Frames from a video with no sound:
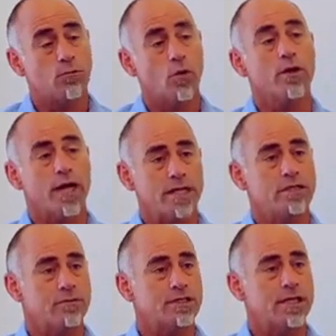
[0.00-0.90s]
more than
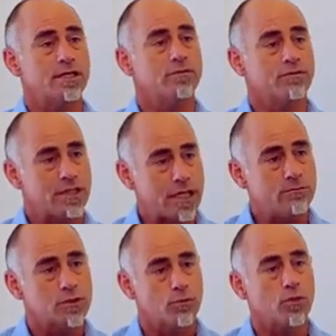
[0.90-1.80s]
80% of
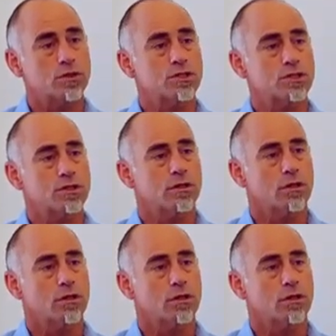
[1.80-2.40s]
team sports